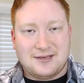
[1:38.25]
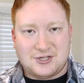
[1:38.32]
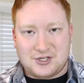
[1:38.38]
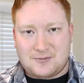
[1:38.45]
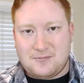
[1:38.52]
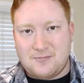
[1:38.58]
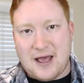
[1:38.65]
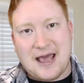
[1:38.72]

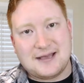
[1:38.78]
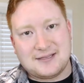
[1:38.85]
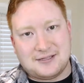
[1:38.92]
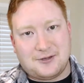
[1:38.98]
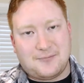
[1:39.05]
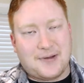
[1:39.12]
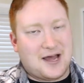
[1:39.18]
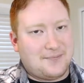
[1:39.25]
just has a
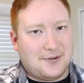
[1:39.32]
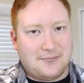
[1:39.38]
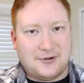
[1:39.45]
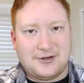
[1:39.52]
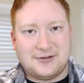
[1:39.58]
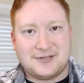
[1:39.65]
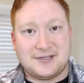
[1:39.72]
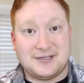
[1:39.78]
little pop-up
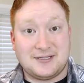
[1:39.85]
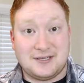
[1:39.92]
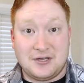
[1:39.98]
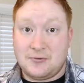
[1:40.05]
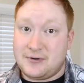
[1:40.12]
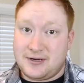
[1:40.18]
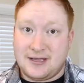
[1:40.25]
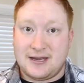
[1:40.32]
window that says, do
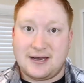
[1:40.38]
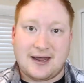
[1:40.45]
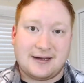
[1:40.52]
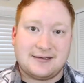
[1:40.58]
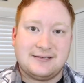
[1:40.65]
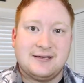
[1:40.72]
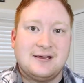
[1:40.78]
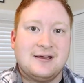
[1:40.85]
you want to
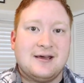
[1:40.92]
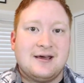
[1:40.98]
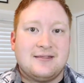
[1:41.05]
connect?